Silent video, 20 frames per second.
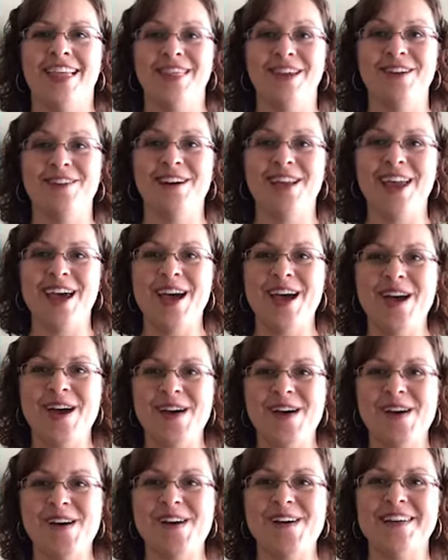Hello,
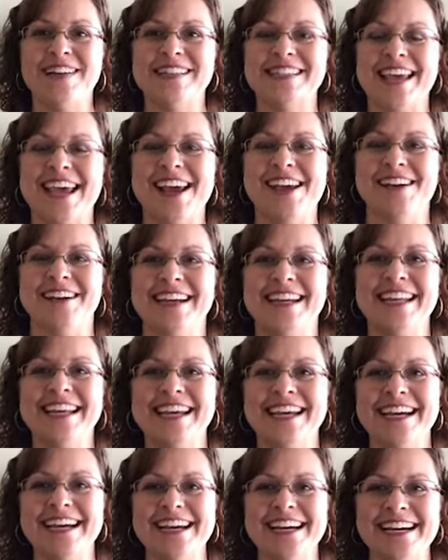hello, it's Erin
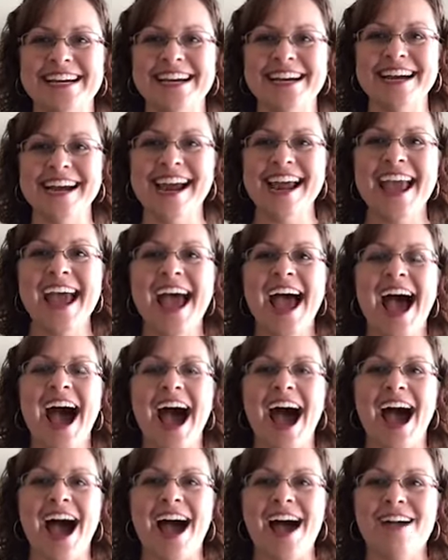here.
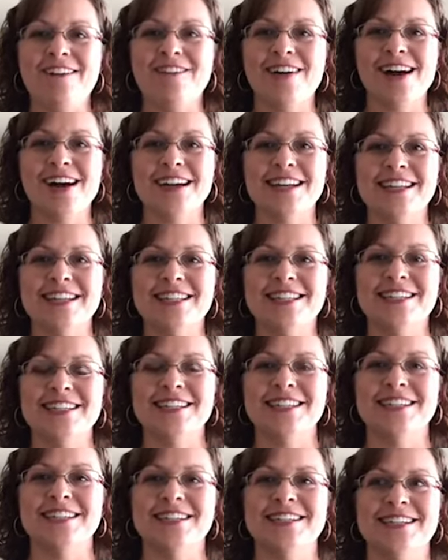I wanted
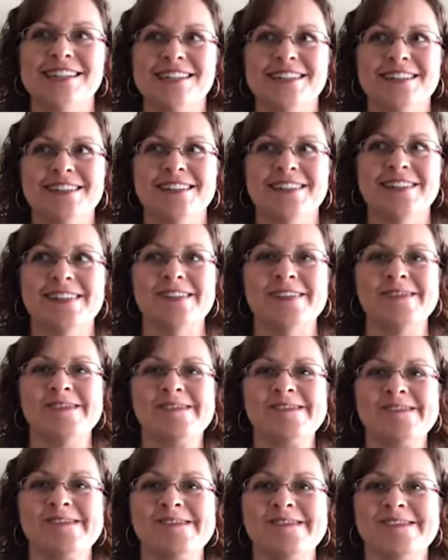to
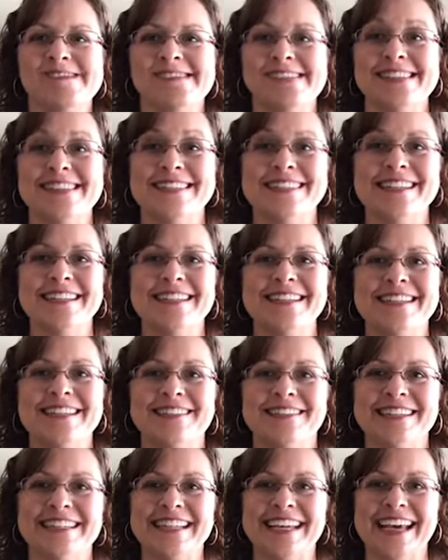sing to
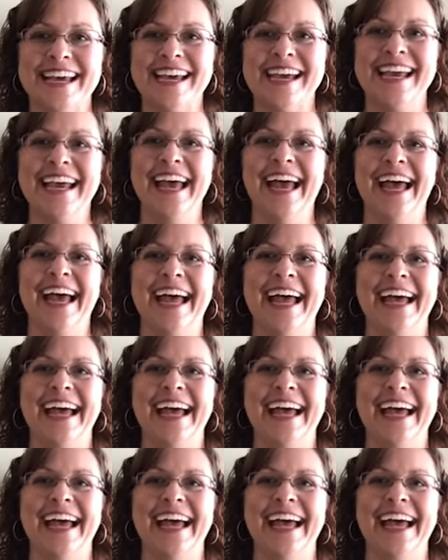you today.